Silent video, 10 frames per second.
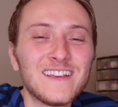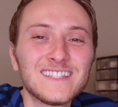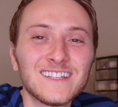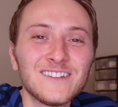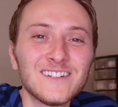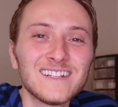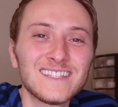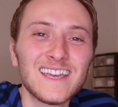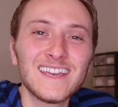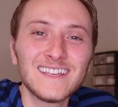Basically what
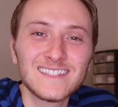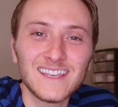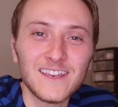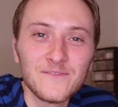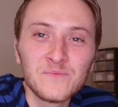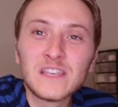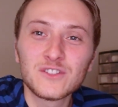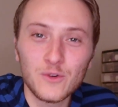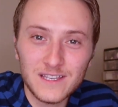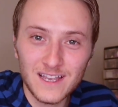he's saying is like...
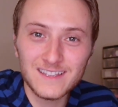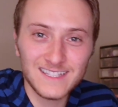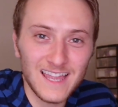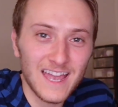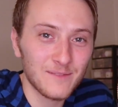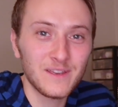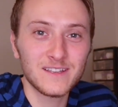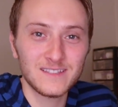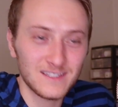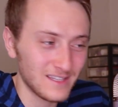So he's on Slack
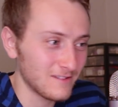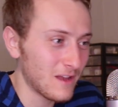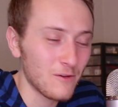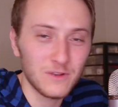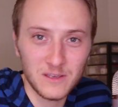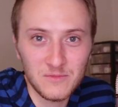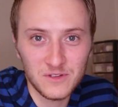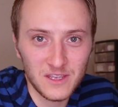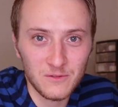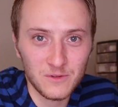because that's like how we
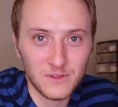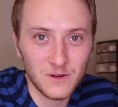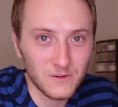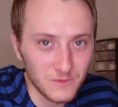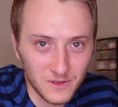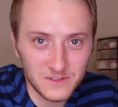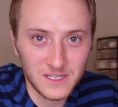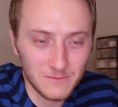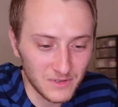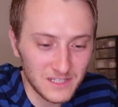communicate with our
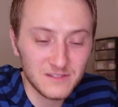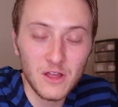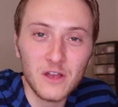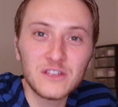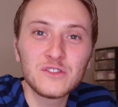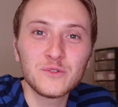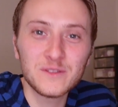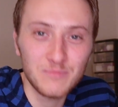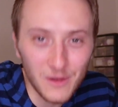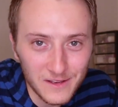team. But he's talking to
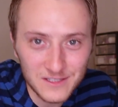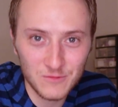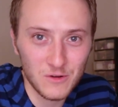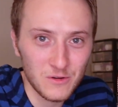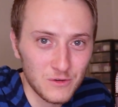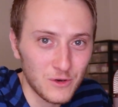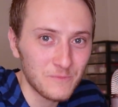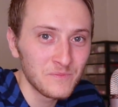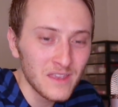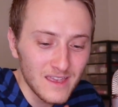his boss, quote
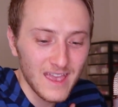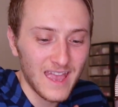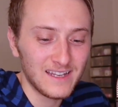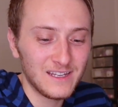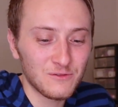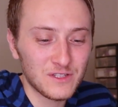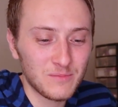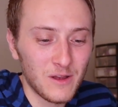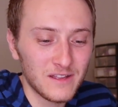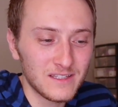unquote, and he
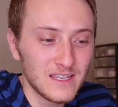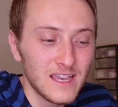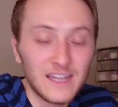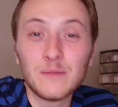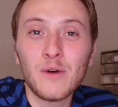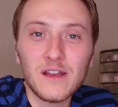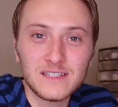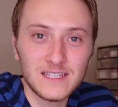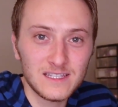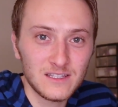responds. And the
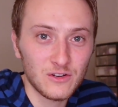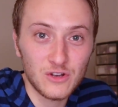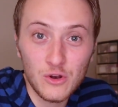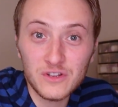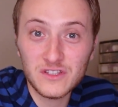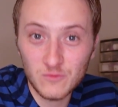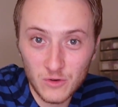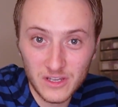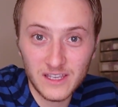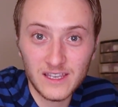boss says, your code isn't
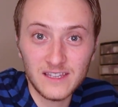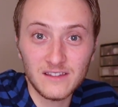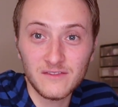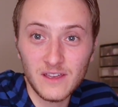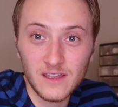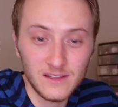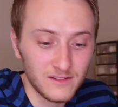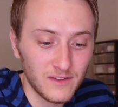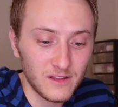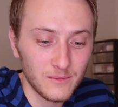working in
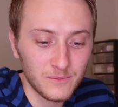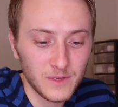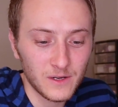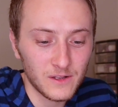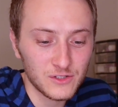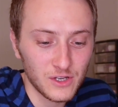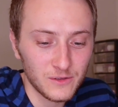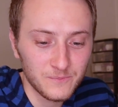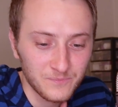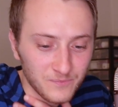develop. Here, I'll show you.